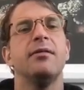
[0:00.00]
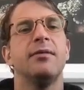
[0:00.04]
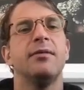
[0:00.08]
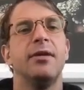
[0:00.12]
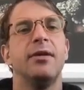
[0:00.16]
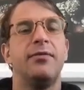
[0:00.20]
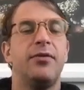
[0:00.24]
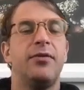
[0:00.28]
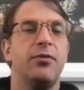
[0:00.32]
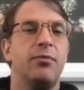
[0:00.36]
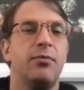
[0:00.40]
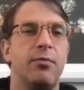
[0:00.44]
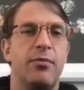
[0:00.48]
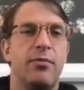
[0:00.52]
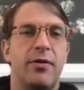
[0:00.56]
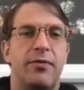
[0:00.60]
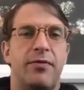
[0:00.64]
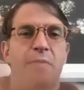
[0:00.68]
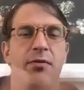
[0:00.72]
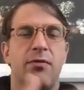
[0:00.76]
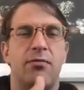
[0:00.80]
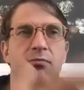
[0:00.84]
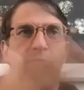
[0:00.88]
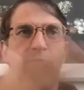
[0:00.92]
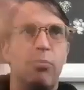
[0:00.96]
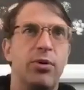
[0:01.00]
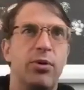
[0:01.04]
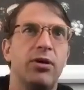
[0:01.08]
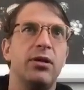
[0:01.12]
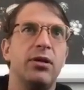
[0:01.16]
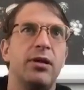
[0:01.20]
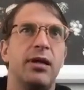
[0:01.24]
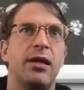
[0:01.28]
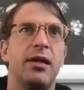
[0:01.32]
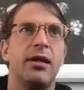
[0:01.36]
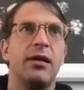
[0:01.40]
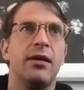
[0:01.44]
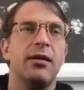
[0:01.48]
If you're, if you're
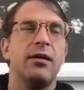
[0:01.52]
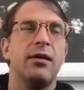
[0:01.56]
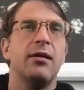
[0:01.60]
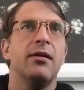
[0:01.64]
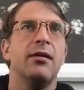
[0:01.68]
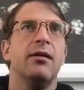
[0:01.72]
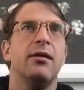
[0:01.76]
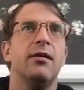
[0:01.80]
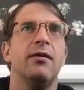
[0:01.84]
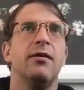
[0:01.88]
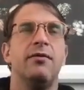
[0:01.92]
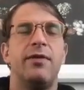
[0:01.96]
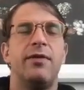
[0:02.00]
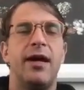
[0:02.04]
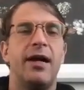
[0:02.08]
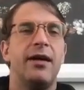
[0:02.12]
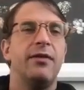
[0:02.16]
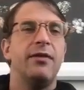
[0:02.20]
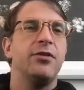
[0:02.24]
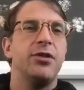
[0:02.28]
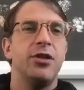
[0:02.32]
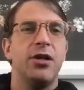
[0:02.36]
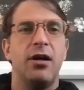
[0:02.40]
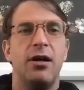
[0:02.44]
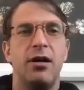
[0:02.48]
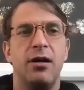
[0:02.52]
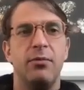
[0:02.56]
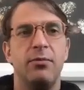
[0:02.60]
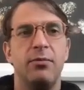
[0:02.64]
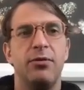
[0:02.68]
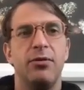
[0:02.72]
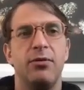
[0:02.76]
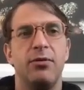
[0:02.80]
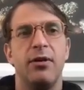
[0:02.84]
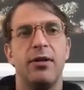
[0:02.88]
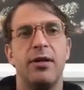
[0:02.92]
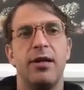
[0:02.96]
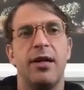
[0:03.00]
building five
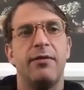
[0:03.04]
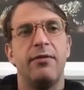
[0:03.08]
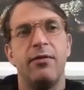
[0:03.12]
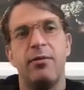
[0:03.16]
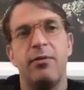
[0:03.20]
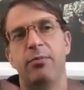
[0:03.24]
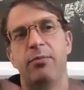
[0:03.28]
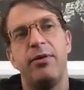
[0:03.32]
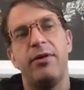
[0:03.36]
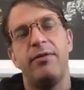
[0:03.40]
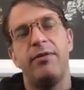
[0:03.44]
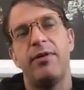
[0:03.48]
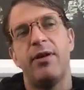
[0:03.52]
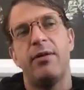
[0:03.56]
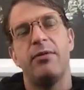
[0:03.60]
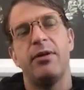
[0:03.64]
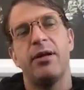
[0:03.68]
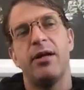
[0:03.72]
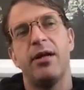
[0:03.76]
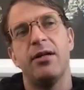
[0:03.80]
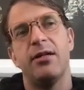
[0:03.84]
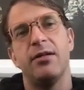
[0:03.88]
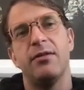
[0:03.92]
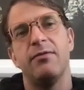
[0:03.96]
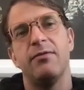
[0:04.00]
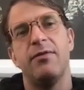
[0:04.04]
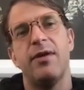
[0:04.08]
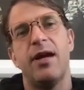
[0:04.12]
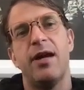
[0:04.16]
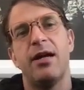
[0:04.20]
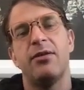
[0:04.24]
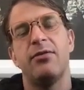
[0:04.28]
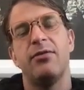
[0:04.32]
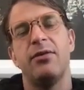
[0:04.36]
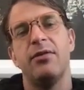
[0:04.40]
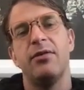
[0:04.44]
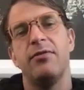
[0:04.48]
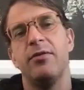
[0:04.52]
jobs, right, you have a prefabrication
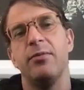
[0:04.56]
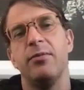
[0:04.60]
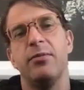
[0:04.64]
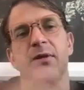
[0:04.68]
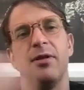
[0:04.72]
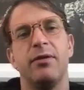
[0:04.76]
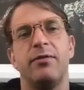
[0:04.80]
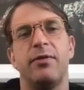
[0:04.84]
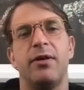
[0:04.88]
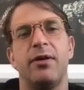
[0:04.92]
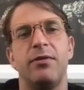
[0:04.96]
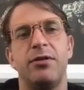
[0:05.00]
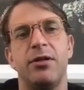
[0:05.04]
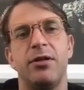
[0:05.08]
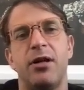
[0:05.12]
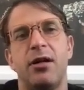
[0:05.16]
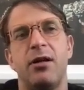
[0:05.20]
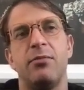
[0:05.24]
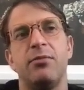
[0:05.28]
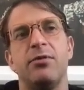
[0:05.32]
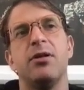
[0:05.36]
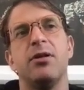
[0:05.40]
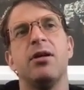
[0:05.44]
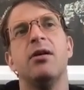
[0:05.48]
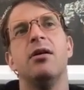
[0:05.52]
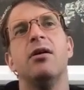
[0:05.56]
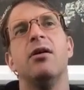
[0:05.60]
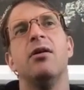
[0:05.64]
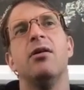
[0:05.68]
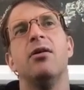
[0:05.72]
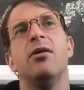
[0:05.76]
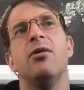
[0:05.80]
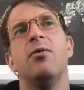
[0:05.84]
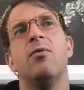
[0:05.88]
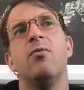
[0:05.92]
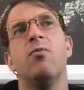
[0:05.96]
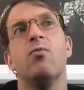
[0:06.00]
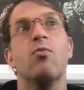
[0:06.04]
factory and you're building five jobs,
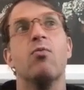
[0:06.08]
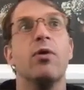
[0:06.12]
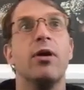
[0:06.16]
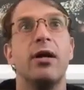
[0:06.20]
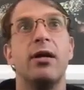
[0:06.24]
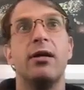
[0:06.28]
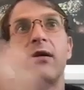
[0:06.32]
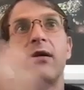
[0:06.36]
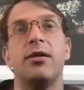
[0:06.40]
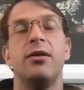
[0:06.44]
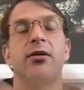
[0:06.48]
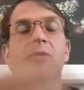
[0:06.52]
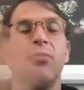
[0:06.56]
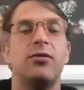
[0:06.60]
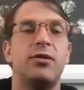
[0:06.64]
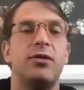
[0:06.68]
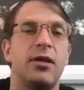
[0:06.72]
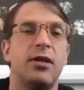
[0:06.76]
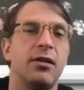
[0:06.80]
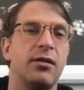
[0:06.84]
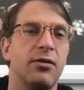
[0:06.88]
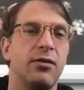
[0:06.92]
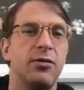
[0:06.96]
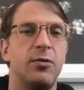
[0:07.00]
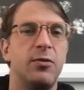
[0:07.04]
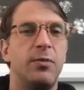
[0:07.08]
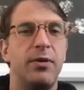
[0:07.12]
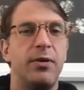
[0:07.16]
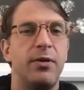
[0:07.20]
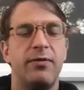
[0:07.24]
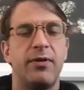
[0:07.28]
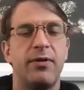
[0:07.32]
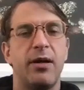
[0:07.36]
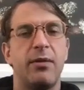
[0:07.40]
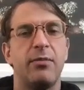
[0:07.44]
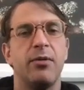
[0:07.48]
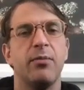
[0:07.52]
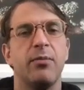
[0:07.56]
where do you send those
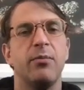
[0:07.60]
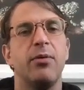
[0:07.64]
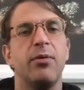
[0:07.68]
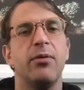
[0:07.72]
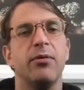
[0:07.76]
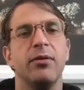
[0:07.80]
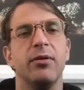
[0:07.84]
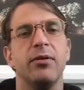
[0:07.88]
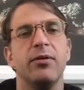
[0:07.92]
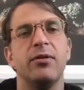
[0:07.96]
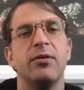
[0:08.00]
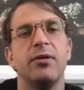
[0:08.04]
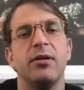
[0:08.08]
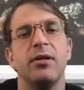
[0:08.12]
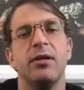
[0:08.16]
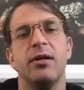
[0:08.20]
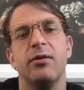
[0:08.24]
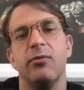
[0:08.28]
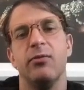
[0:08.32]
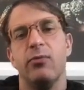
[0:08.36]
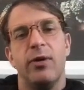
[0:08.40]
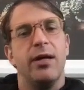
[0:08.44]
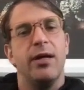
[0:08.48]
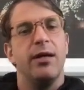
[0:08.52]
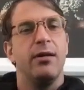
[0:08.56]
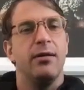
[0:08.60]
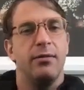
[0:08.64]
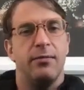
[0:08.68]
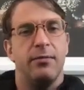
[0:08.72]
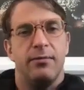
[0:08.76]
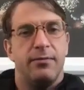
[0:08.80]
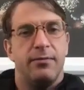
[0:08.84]
prefab components and when,